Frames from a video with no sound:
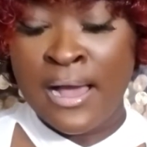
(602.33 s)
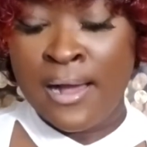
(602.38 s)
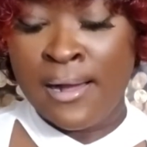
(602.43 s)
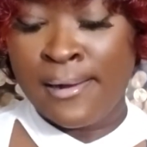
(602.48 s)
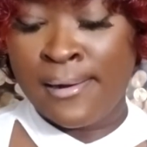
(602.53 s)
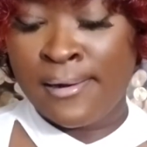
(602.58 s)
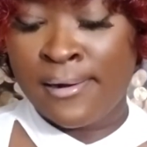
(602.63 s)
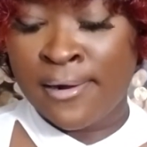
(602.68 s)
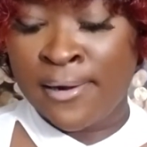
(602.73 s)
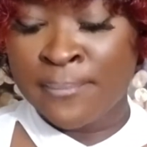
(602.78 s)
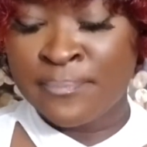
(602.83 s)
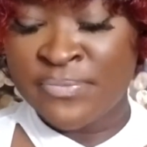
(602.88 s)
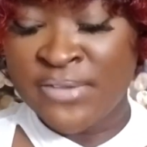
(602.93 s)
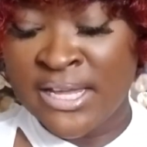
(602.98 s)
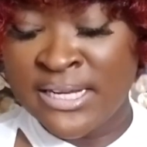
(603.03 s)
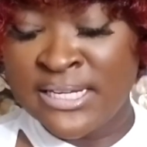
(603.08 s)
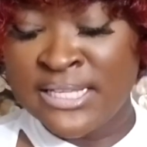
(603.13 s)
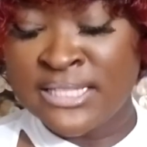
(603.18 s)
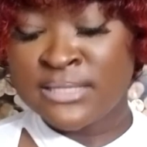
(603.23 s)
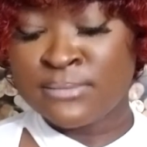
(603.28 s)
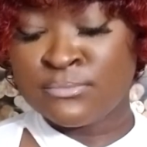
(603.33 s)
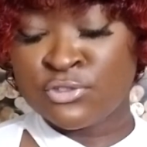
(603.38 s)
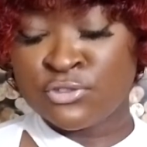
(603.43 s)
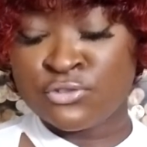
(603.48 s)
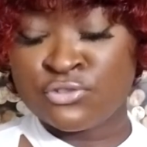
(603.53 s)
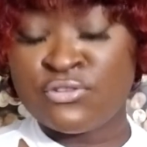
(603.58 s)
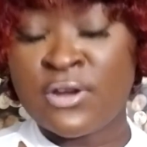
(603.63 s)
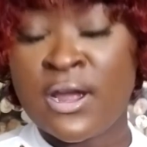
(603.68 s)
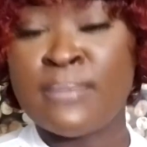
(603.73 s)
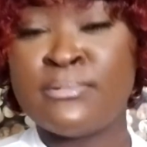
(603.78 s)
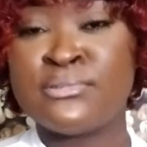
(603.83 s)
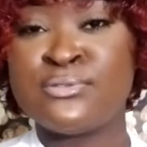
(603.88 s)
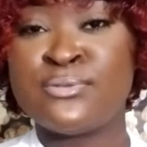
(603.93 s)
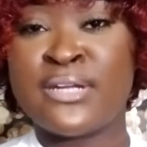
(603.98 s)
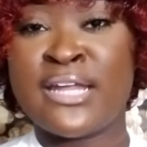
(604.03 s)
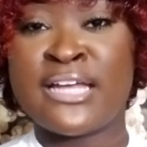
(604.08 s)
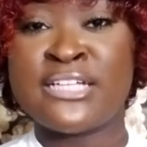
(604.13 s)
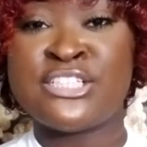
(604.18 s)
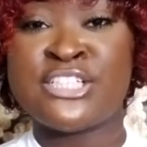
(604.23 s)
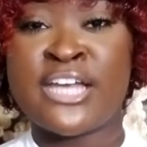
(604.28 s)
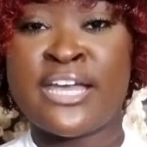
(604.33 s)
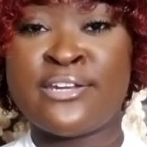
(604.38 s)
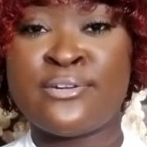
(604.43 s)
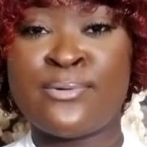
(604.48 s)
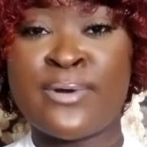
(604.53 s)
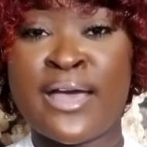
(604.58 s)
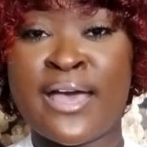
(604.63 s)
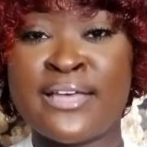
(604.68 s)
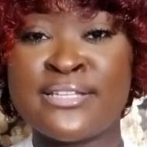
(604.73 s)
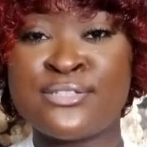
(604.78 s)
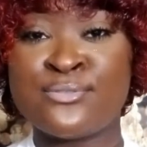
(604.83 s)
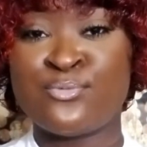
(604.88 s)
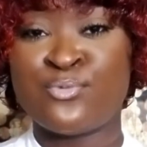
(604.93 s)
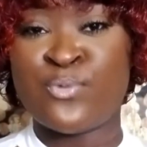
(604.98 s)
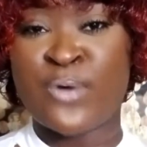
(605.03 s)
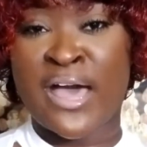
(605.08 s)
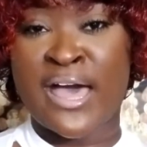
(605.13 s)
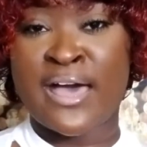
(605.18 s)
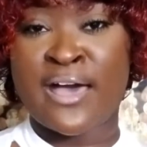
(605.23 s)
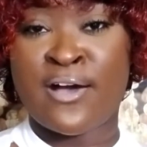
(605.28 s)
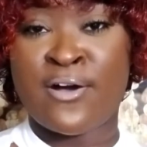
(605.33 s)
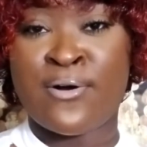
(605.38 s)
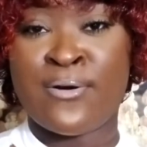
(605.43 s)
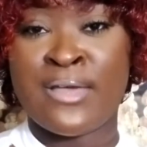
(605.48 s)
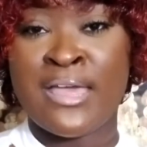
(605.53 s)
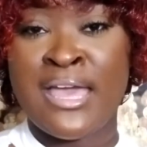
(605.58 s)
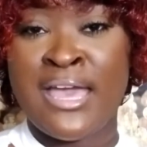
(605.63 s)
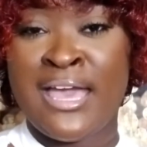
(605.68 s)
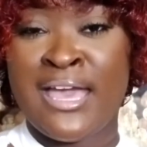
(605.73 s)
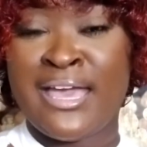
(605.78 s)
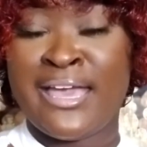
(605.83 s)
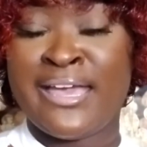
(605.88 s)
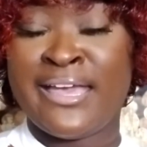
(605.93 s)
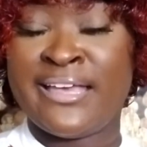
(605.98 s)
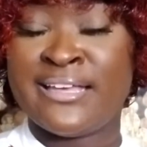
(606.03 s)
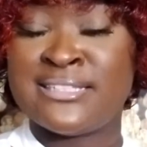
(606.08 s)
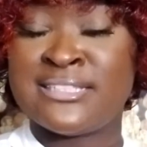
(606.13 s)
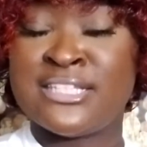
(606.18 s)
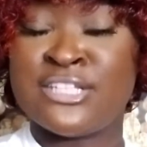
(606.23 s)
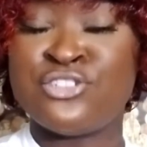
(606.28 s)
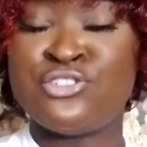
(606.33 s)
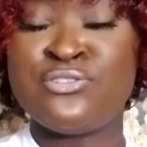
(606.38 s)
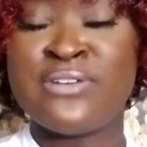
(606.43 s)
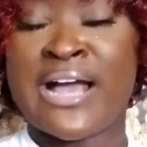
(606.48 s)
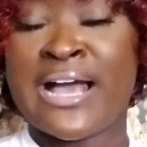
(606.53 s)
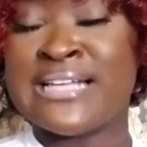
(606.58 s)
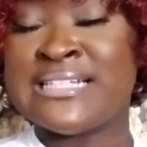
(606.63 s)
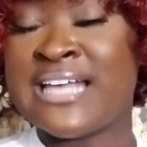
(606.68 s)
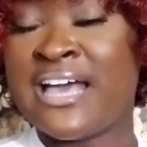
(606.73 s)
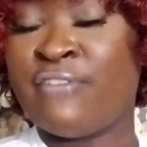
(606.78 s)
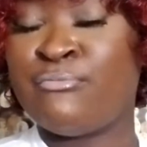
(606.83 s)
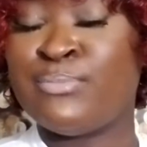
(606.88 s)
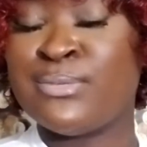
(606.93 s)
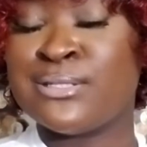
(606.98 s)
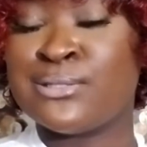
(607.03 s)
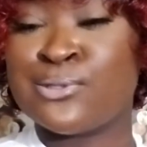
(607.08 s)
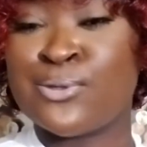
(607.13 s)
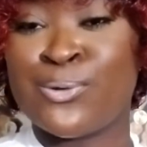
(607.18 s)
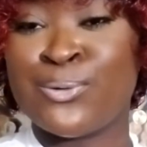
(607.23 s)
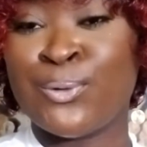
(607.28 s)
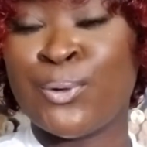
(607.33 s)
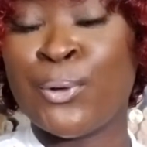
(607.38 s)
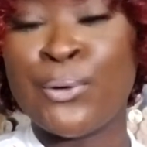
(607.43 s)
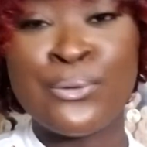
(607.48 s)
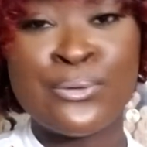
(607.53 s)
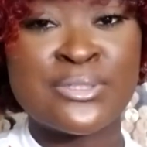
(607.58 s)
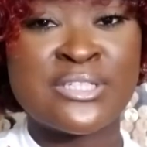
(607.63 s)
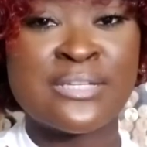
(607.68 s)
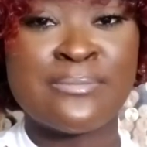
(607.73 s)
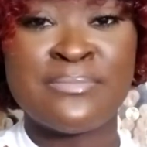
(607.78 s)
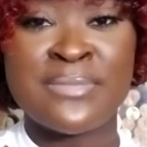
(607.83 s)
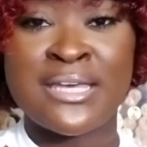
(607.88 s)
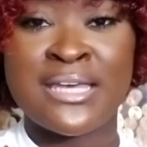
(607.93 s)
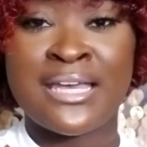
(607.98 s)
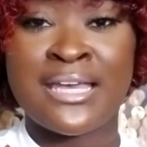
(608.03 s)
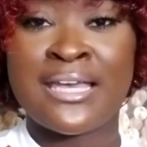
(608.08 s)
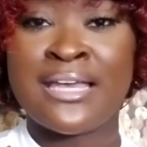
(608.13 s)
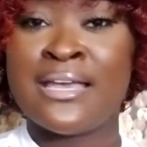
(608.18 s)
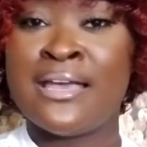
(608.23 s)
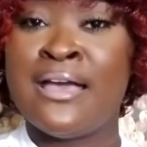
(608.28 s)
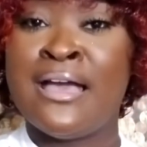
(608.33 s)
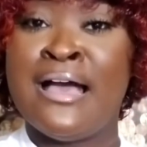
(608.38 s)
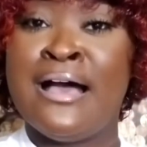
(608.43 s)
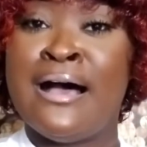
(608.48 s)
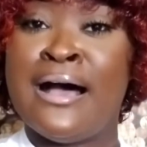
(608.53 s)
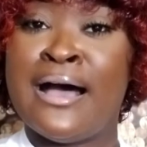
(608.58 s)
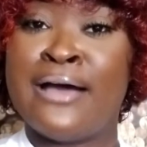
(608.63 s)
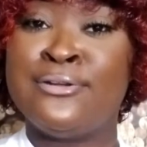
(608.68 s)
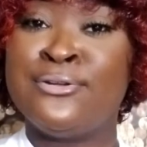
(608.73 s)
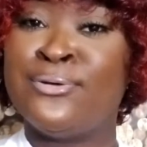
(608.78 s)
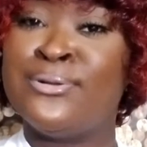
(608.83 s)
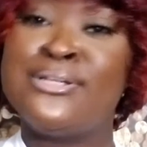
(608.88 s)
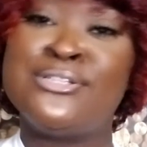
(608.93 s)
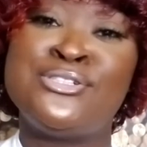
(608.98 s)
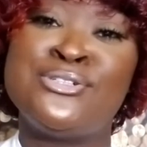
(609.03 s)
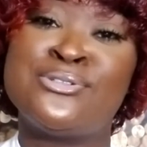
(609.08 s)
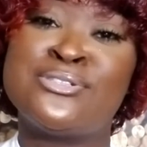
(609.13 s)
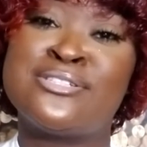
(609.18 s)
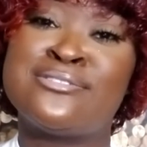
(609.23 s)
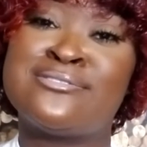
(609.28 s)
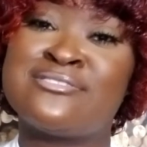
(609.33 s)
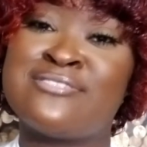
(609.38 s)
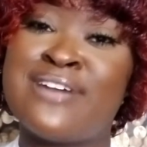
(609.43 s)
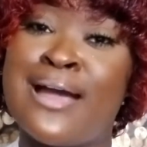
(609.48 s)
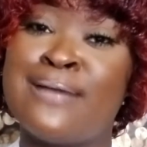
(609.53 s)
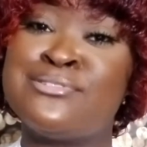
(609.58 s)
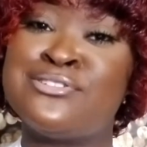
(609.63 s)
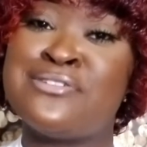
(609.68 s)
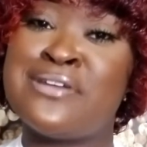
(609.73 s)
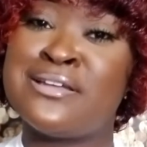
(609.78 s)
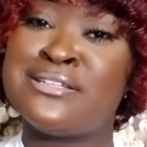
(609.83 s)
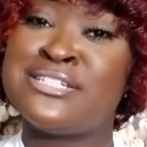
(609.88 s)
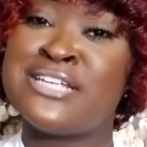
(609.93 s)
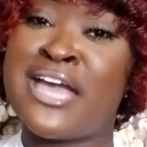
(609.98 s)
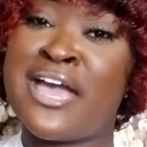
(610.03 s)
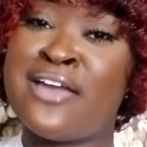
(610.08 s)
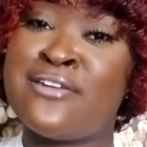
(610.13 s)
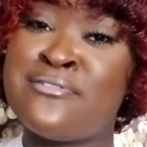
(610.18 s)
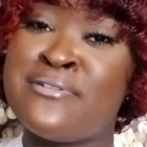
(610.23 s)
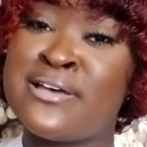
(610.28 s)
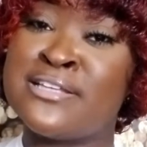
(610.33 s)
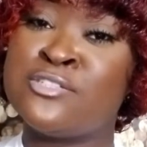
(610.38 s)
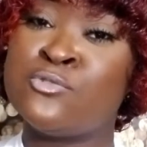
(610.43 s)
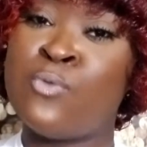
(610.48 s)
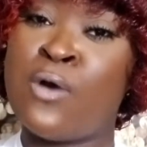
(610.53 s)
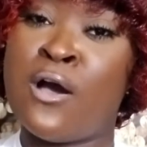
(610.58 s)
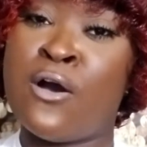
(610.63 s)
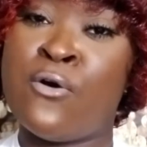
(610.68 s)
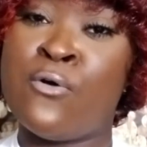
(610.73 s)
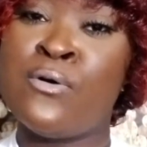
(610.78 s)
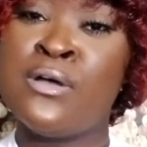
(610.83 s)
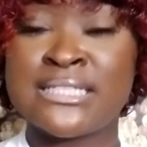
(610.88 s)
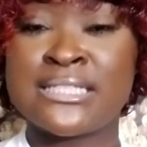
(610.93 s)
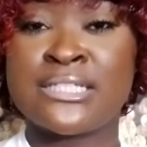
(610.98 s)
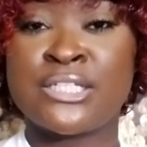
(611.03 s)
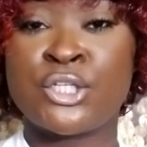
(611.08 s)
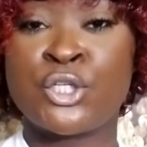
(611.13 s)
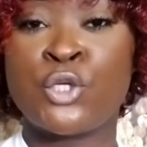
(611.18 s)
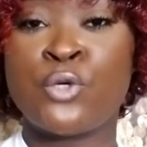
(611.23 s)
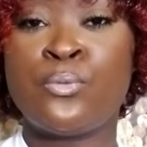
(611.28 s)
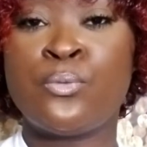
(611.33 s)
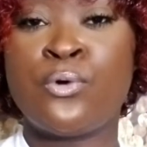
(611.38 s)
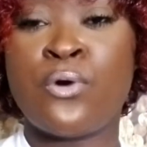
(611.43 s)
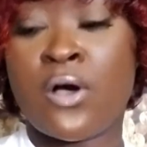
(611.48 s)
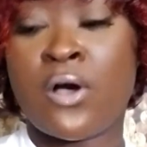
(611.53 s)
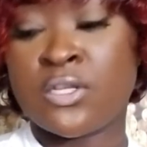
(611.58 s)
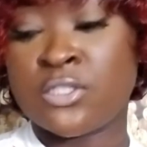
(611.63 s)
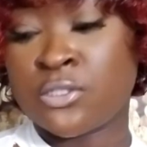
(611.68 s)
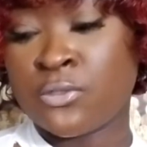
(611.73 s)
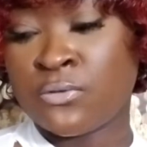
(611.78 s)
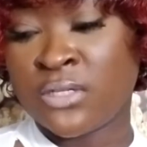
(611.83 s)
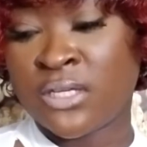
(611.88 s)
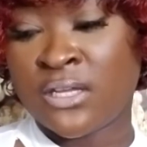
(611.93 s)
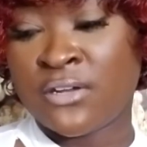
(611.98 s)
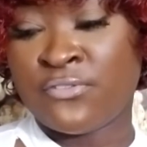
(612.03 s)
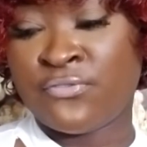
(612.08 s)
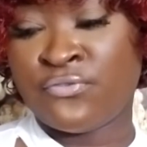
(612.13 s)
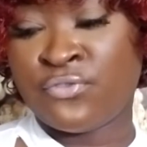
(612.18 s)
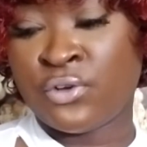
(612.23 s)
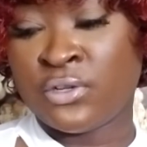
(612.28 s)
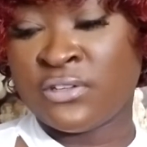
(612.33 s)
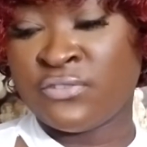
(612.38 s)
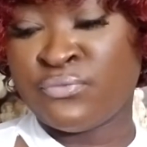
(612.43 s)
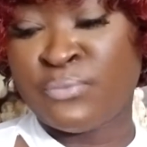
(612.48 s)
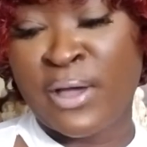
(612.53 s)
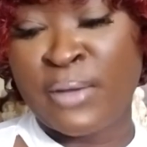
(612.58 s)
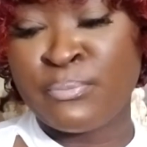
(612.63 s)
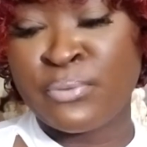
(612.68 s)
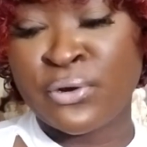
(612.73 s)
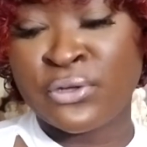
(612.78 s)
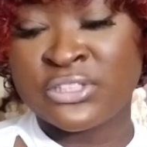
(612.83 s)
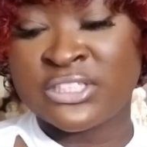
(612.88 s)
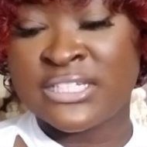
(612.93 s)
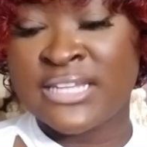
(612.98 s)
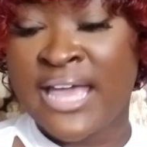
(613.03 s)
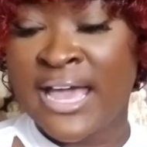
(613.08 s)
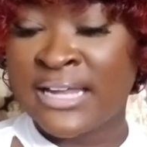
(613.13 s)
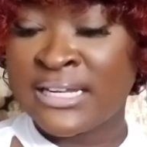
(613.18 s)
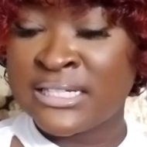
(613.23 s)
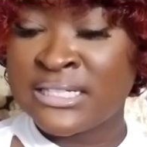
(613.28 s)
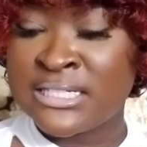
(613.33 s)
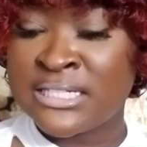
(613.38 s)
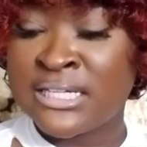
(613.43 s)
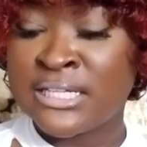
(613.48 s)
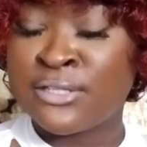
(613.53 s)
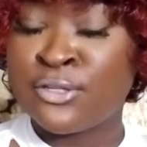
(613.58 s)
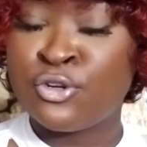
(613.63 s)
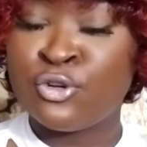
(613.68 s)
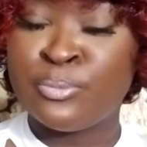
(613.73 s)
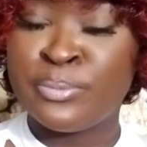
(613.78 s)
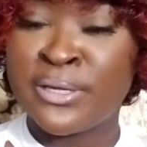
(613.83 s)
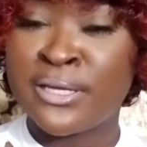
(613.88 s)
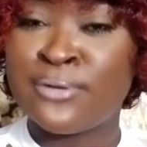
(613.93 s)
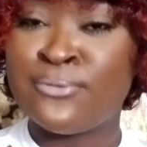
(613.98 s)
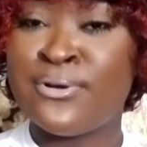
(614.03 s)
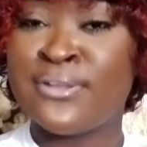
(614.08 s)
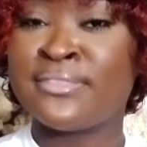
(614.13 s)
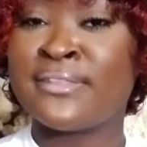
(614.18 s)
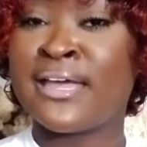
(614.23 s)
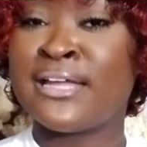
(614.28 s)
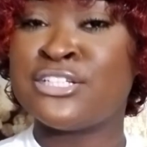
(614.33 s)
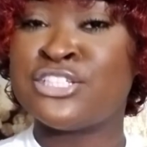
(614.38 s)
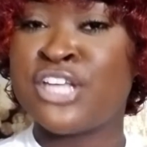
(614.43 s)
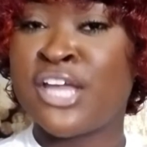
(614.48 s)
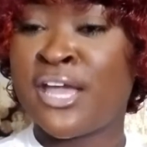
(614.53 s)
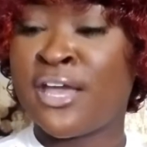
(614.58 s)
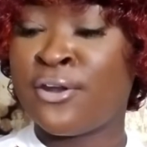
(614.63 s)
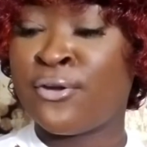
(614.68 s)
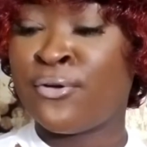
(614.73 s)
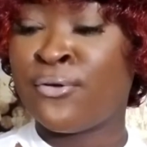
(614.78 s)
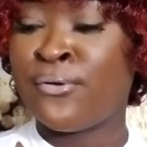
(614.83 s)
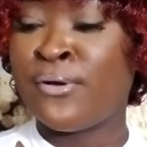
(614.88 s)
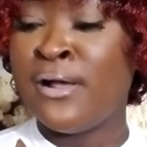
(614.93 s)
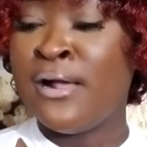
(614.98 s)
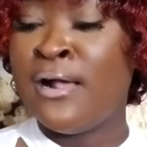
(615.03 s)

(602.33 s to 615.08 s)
I need subscribers on that channel as well. And since you guys have been so loyal to me, I know that you'll subscribe to that channel as well. You will also get a feel of my personality a little bit on that channel.